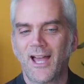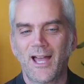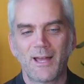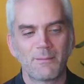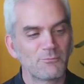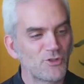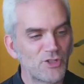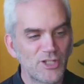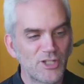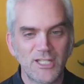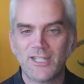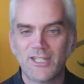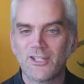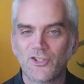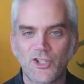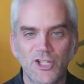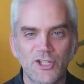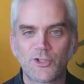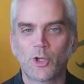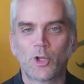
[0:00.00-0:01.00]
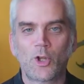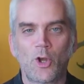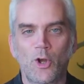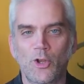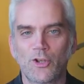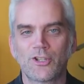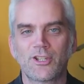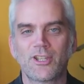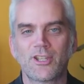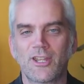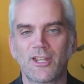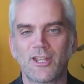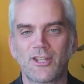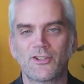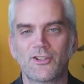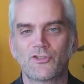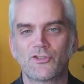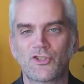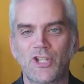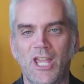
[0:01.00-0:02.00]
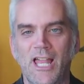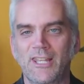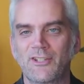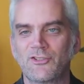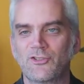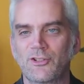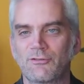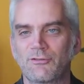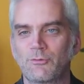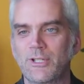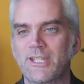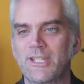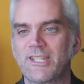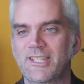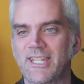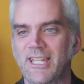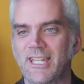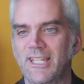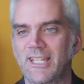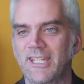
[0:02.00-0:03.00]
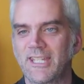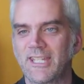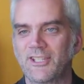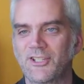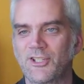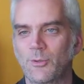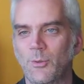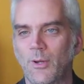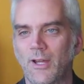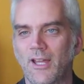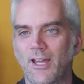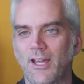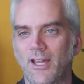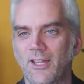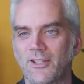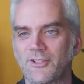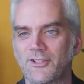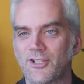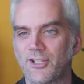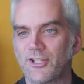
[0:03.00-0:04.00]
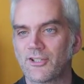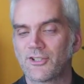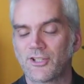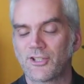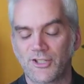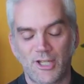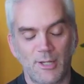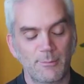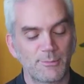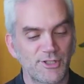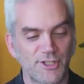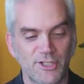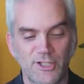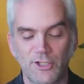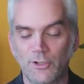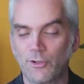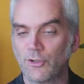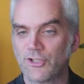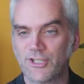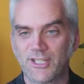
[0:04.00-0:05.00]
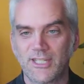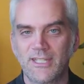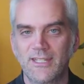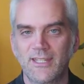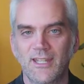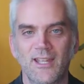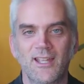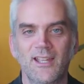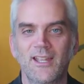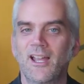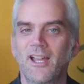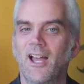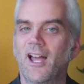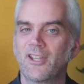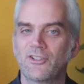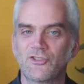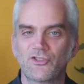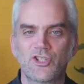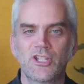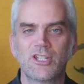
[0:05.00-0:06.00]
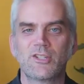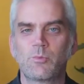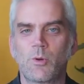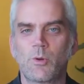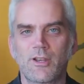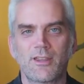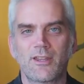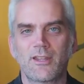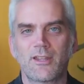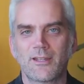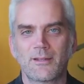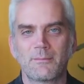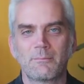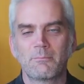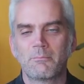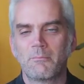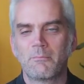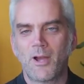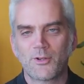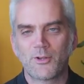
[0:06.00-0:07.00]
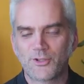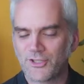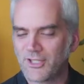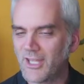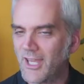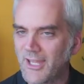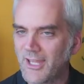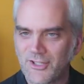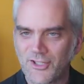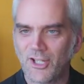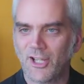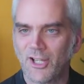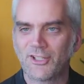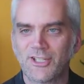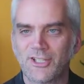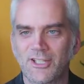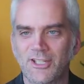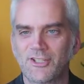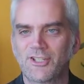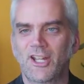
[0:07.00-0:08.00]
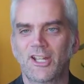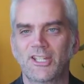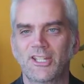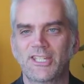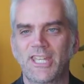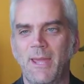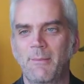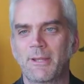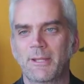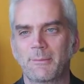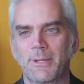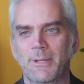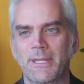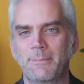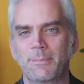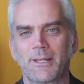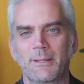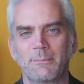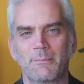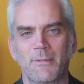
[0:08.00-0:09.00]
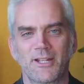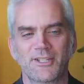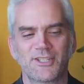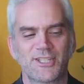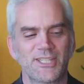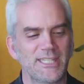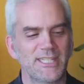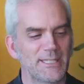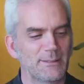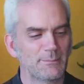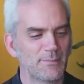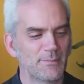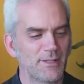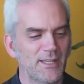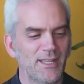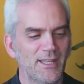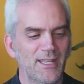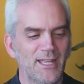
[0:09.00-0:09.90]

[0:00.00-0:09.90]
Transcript: She took on the challenge of reskilling into to cybersecurity, and she's one of the most exciting and dynamic people in my team.